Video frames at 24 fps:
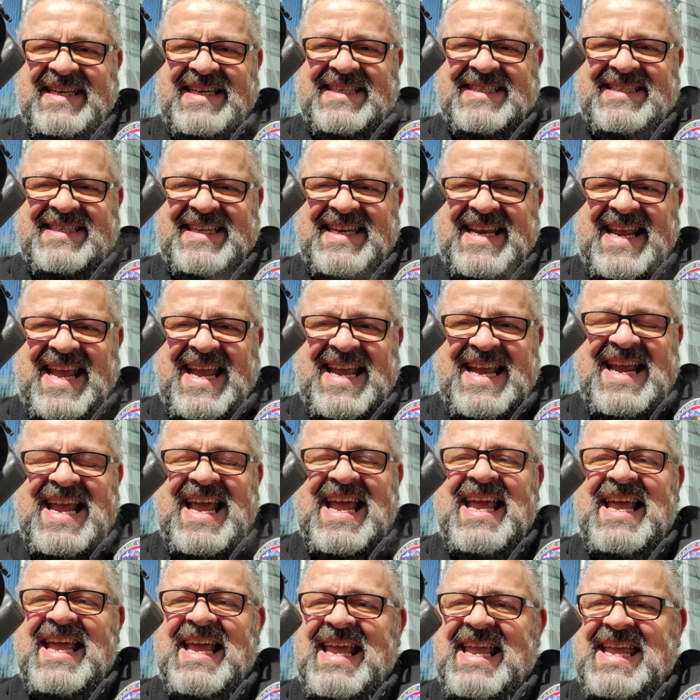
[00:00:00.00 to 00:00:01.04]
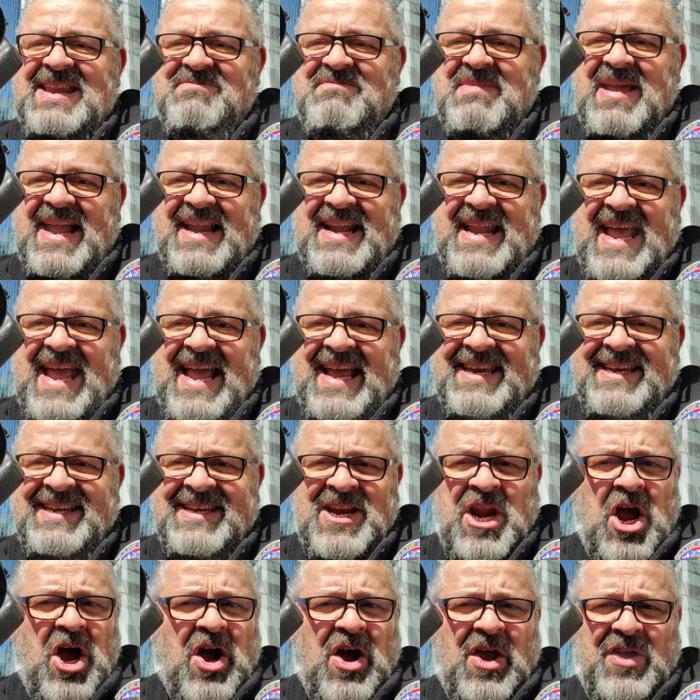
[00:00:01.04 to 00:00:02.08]
here today in Manhattan
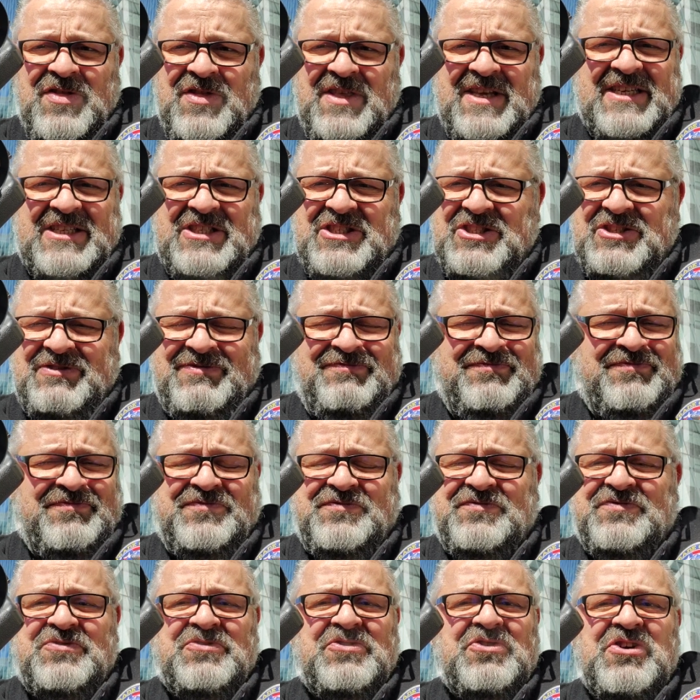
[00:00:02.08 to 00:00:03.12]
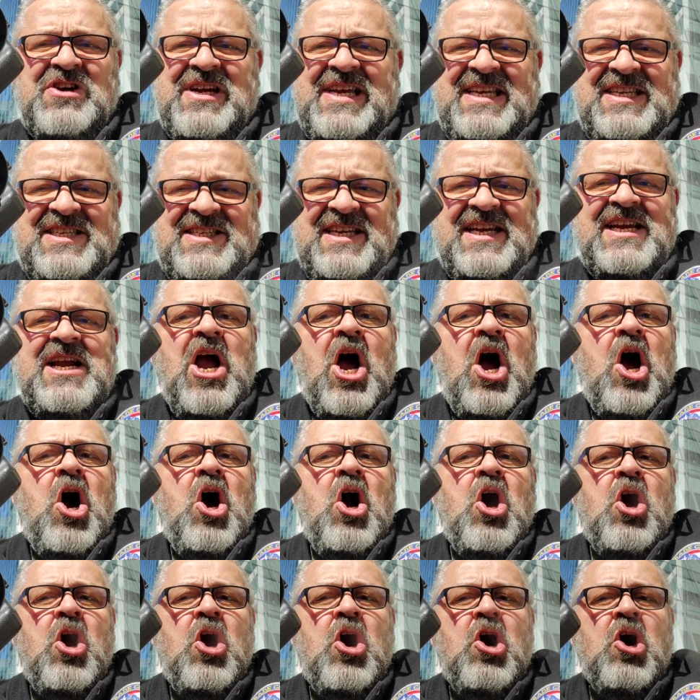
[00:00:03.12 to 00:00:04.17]
on this freezing,
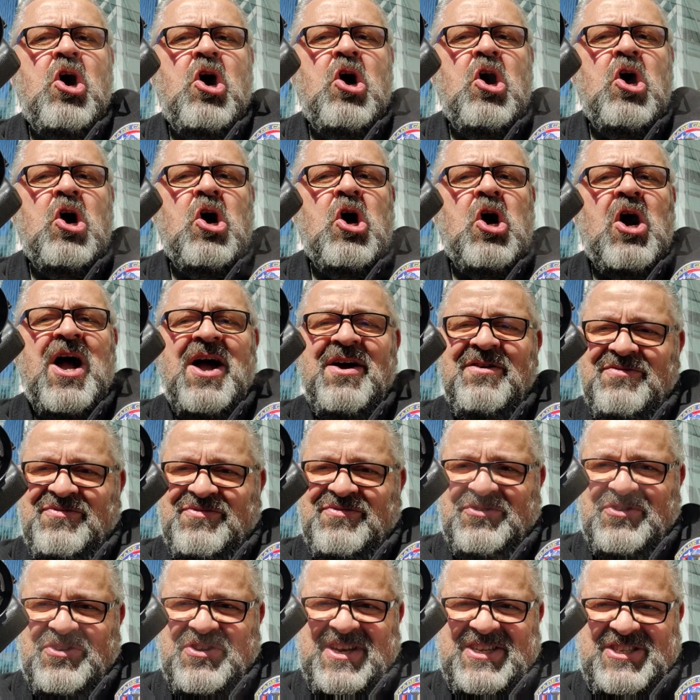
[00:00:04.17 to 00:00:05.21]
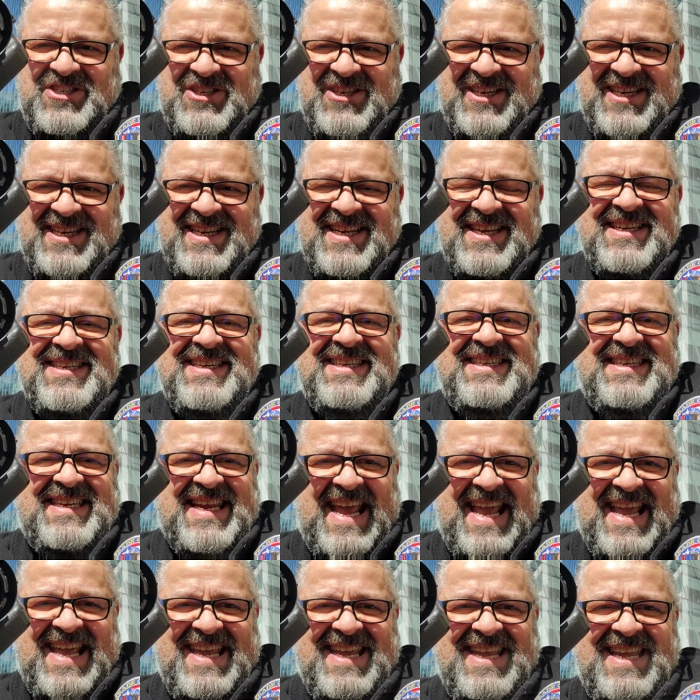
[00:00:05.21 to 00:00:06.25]
frigid
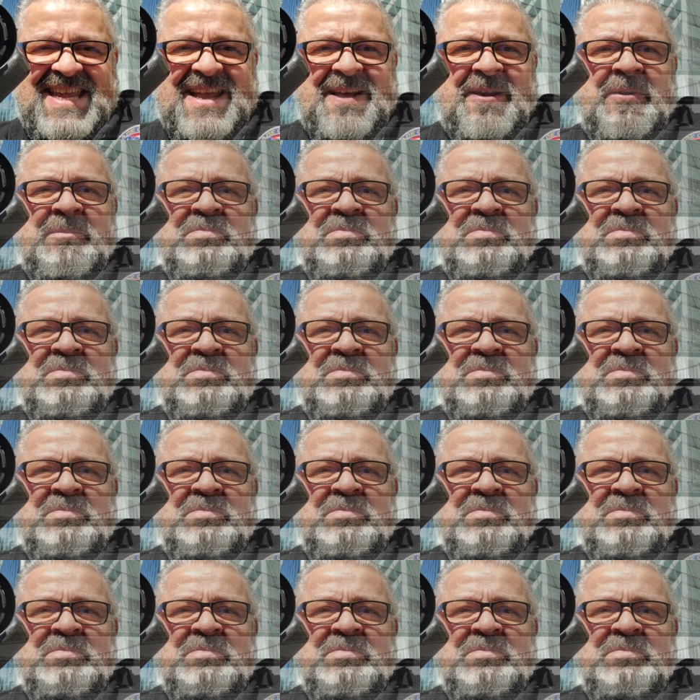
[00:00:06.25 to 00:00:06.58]
day.